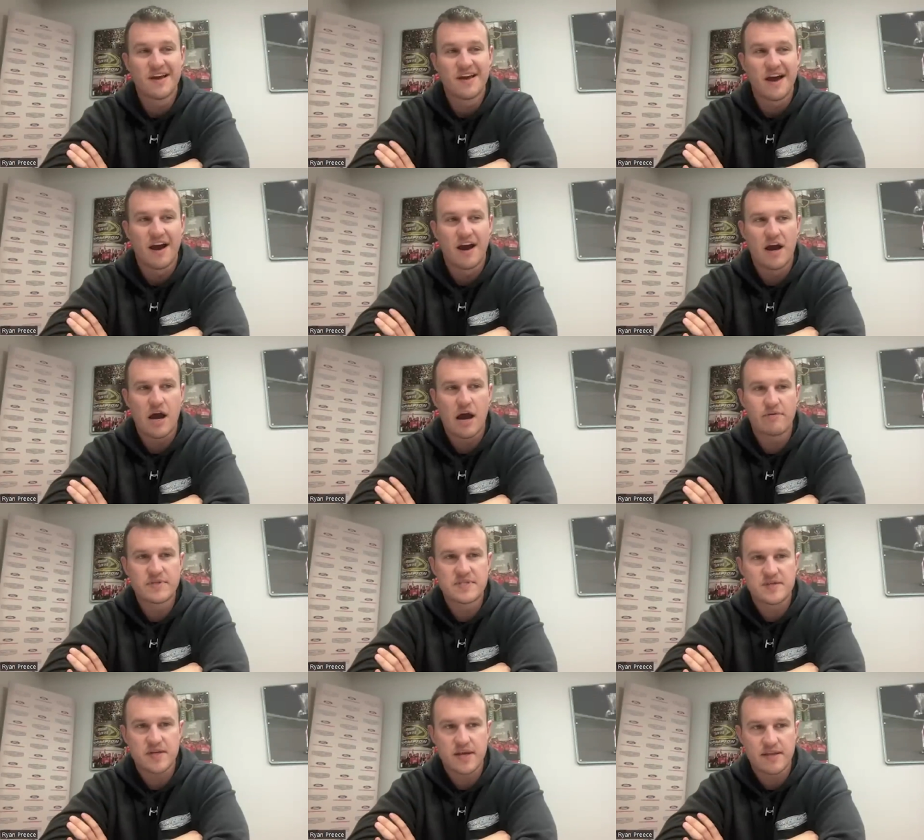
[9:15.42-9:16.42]
Uh, I
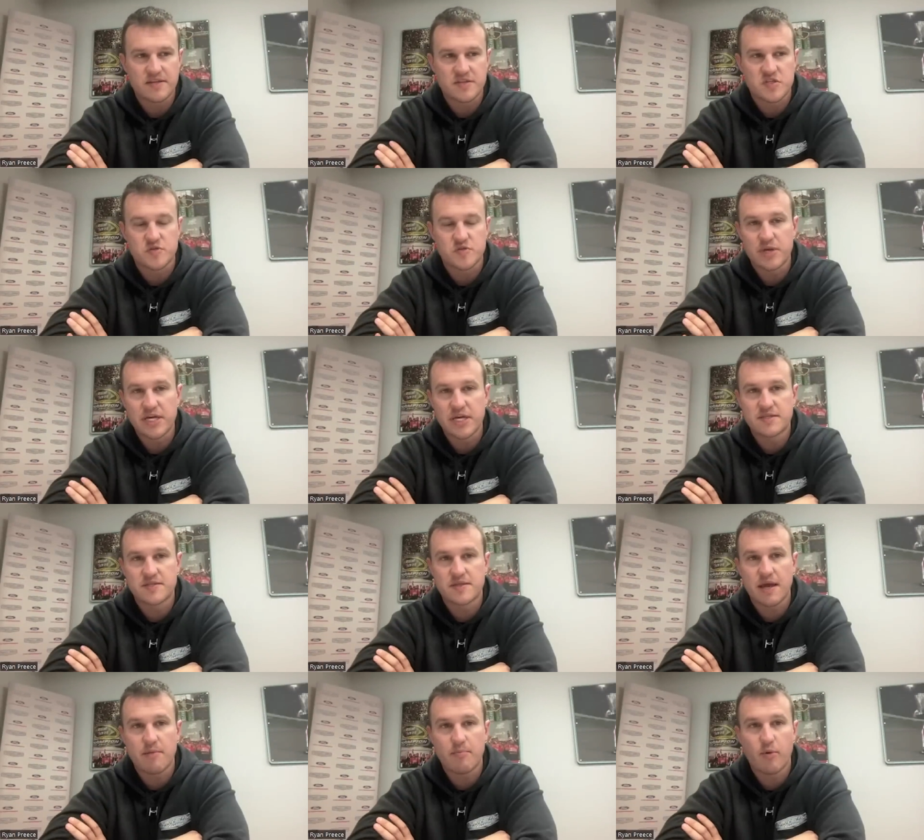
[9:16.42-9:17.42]
would say the speed
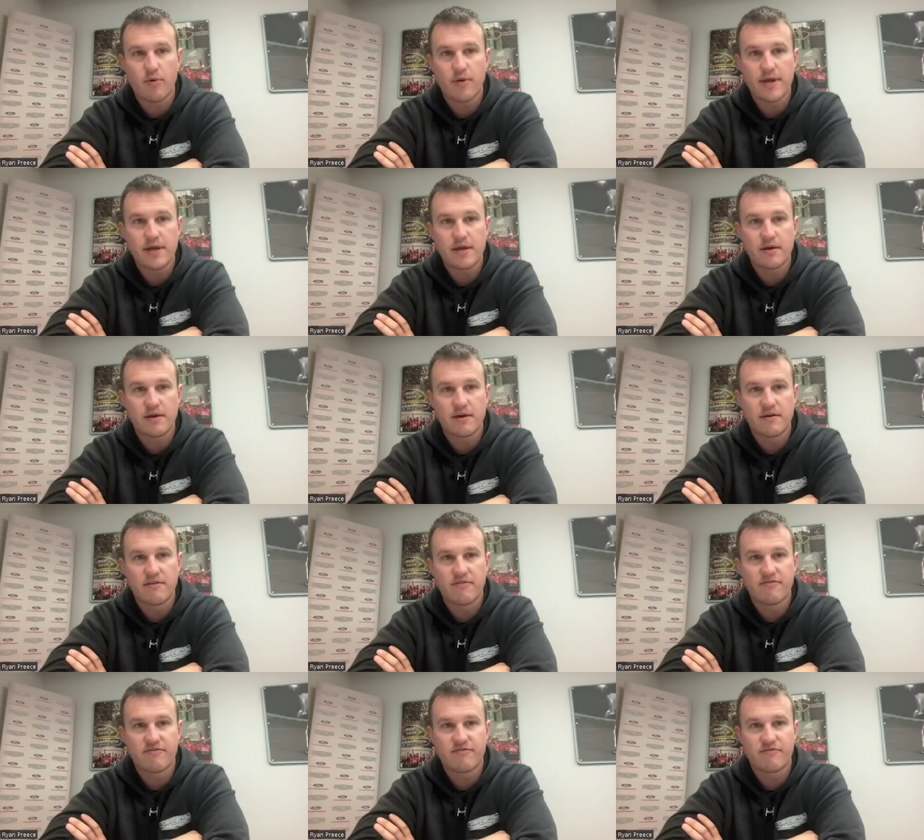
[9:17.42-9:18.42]
standpoint
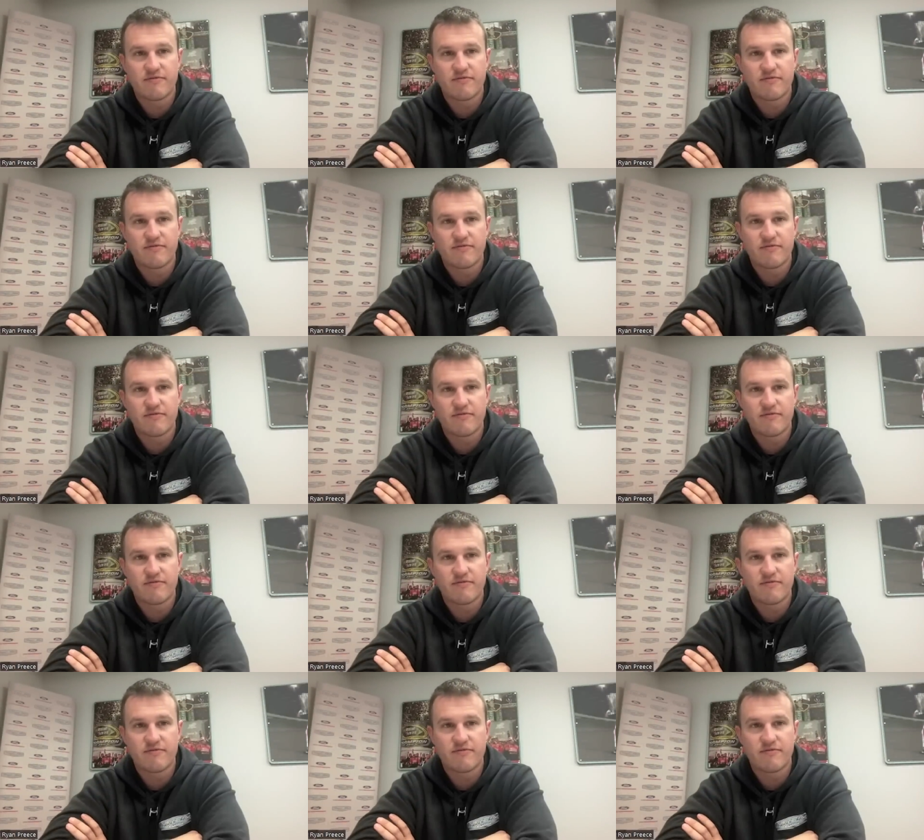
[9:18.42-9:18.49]
of